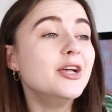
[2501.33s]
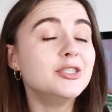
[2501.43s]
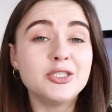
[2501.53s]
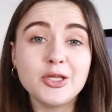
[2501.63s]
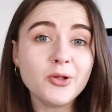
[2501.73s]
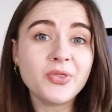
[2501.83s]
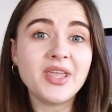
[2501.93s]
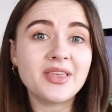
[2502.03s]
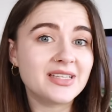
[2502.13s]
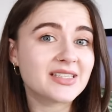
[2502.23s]
Do you
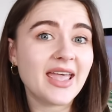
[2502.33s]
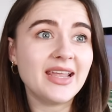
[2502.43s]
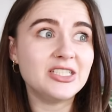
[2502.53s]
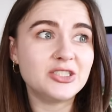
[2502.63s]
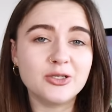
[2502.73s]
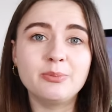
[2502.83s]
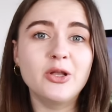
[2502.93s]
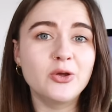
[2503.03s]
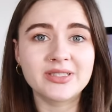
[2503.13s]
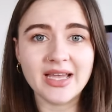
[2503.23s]
think this case should be
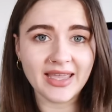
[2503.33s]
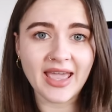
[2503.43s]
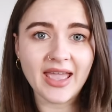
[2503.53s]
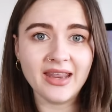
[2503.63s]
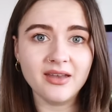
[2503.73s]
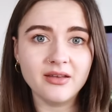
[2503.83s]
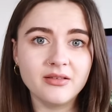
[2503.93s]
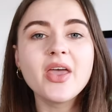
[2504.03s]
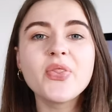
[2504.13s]
looked at again?